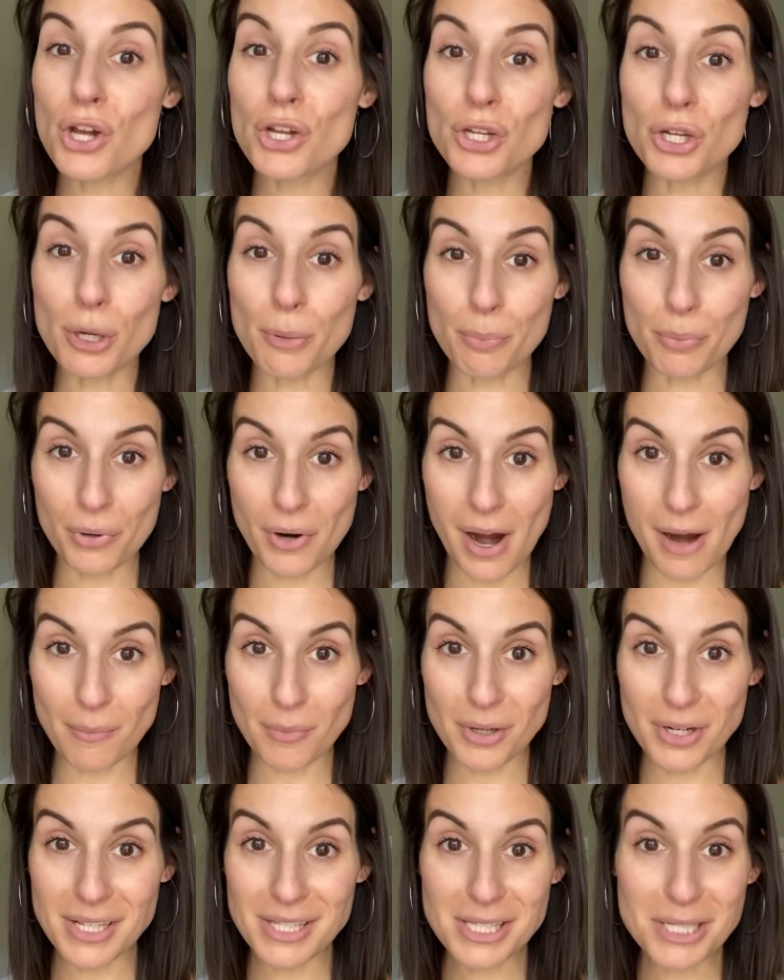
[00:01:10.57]
Your
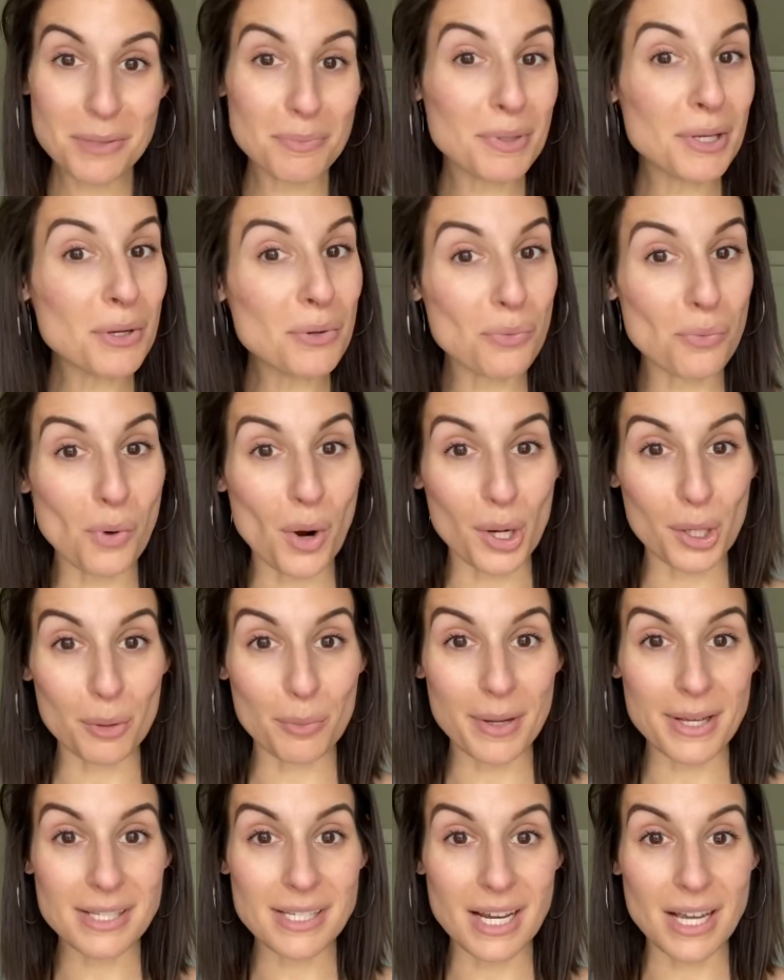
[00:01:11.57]
primer needs to be
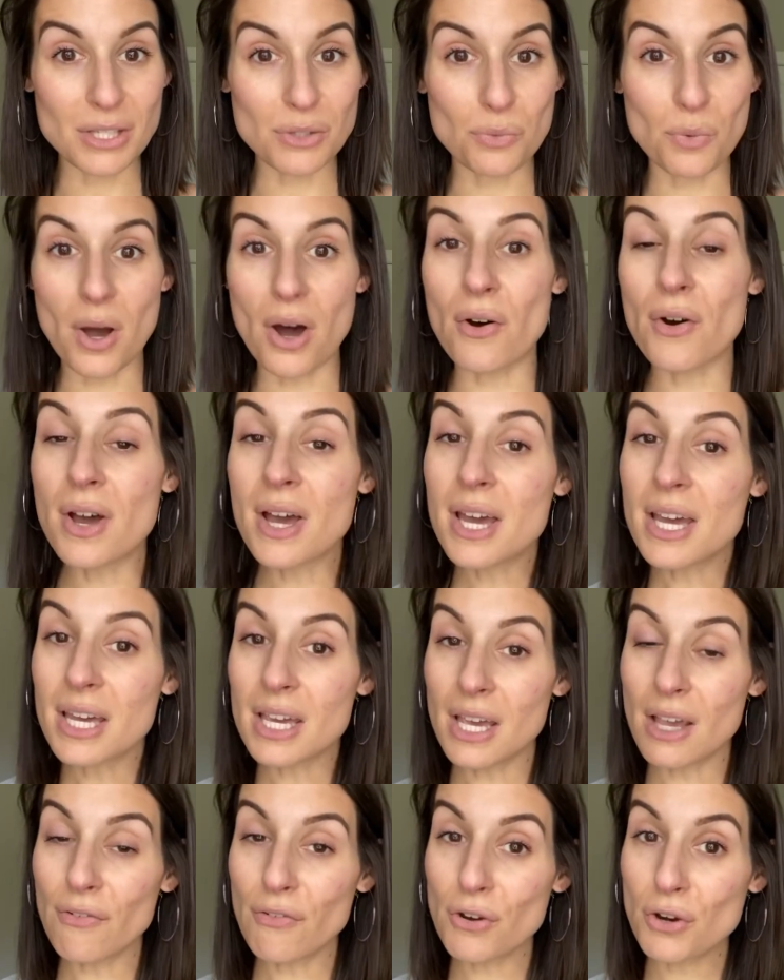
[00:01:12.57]
water-based as well.
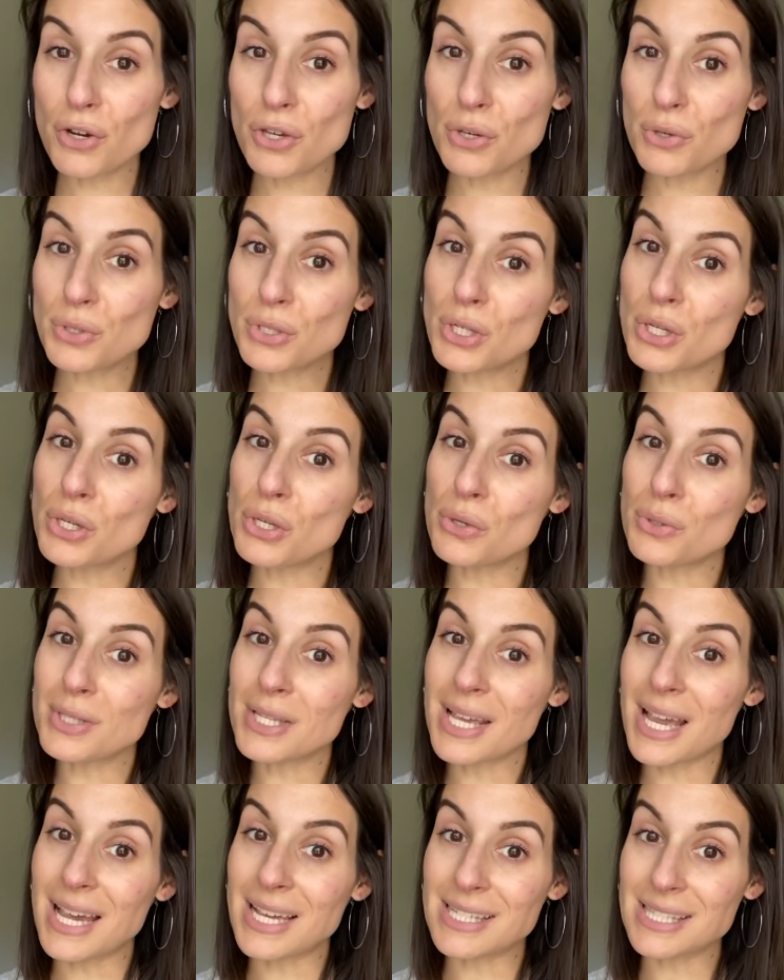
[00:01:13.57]
If you're used to
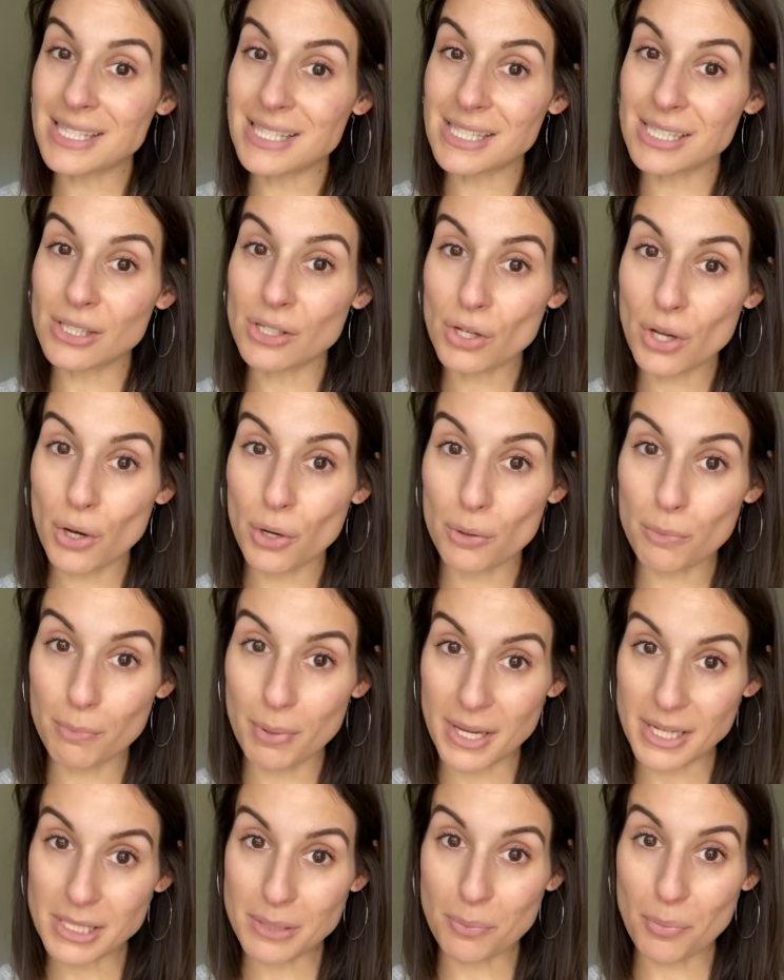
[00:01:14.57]
using a
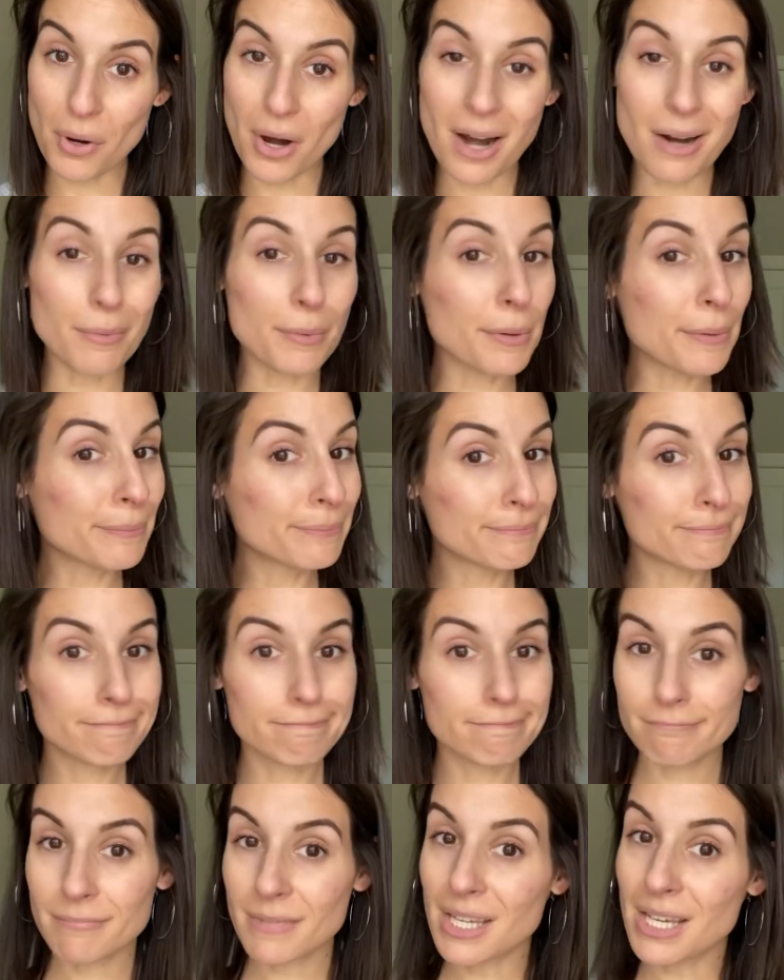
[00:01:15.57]
silicone-based primer,
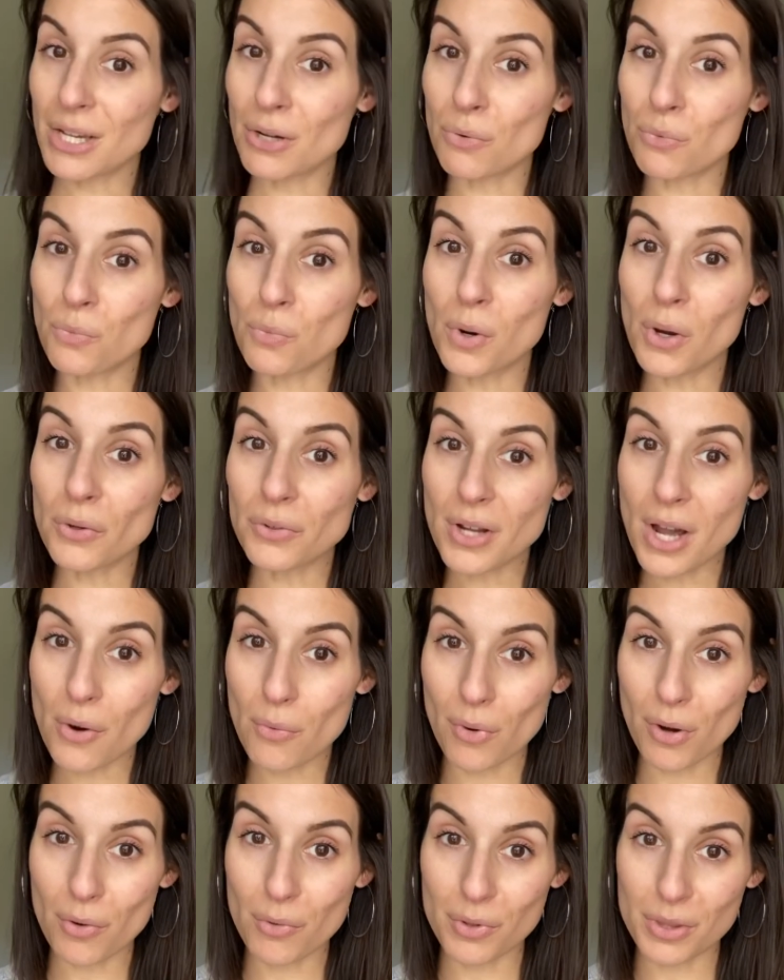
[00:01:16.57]
it will not
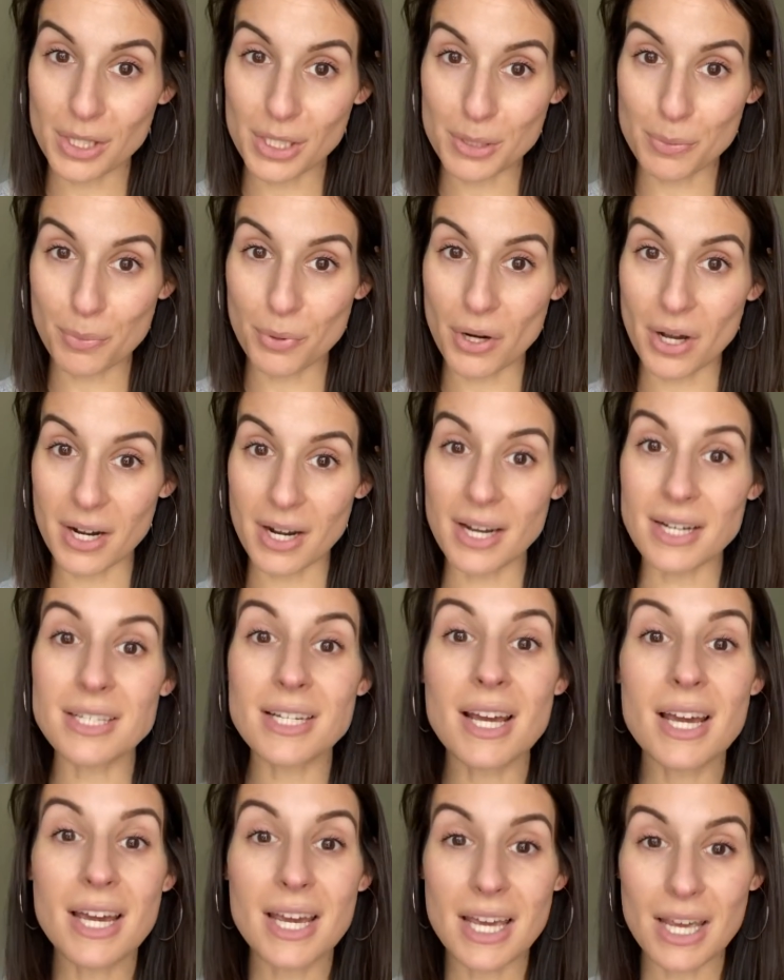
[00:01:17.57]
work with this product.
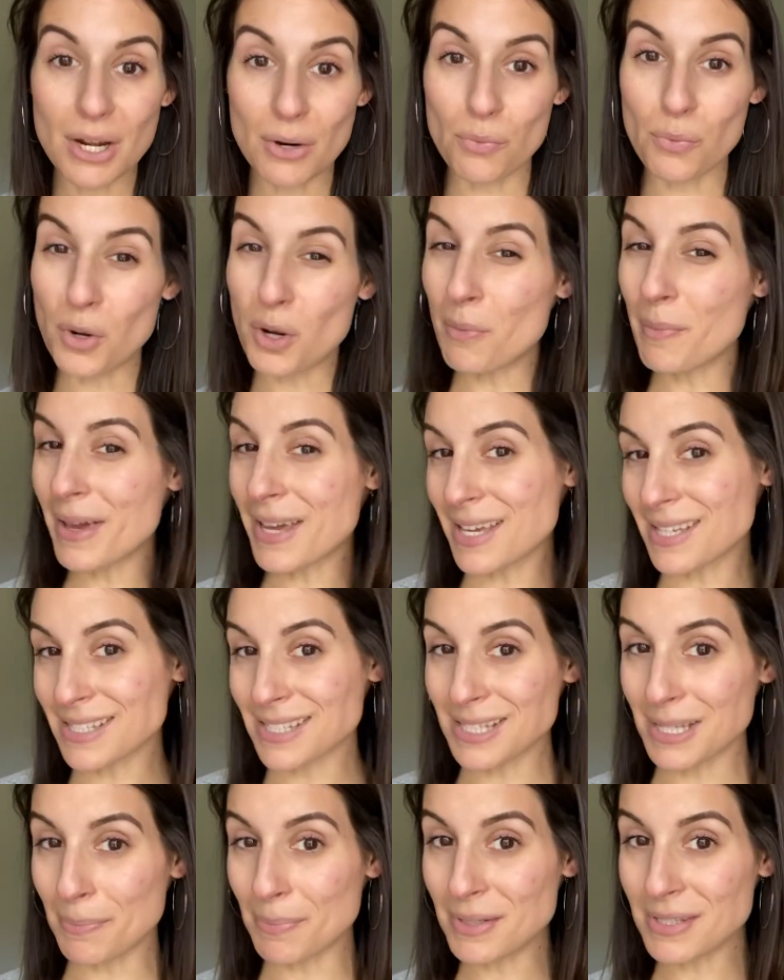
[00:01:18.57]
It will make it
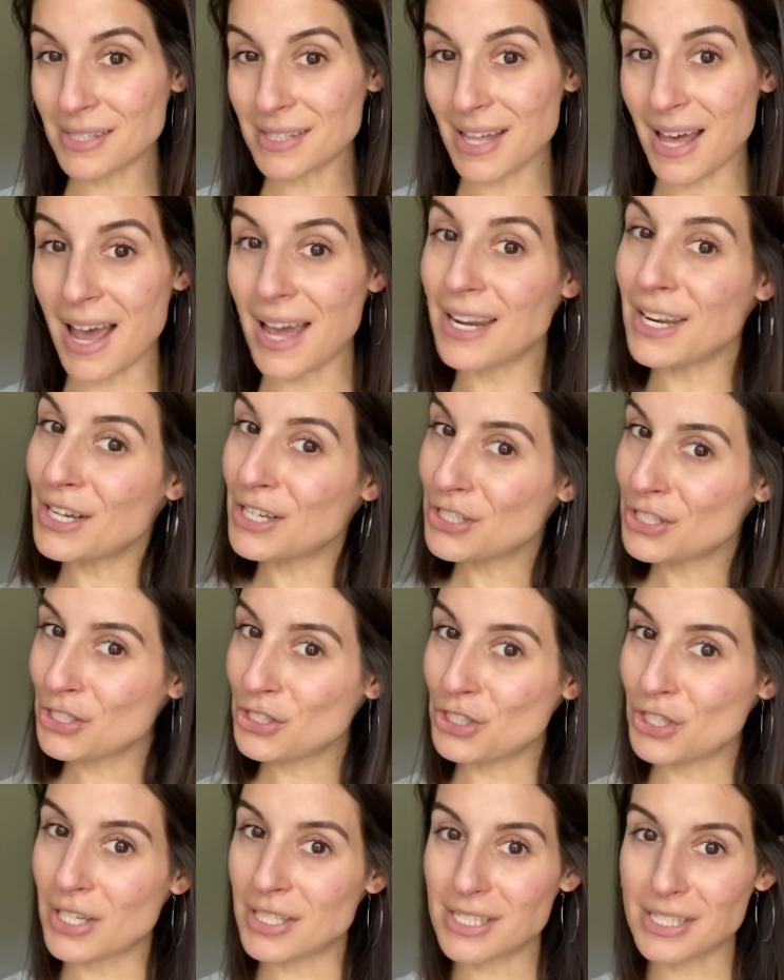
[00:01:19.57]
slip and slide
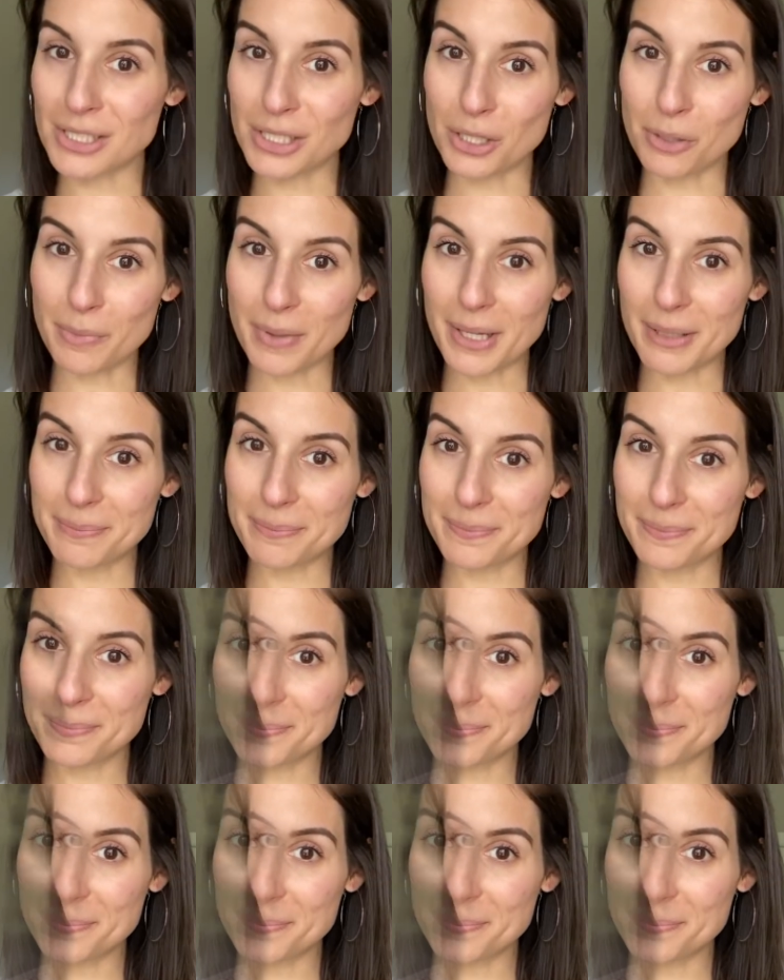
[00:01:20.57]
just a little bit.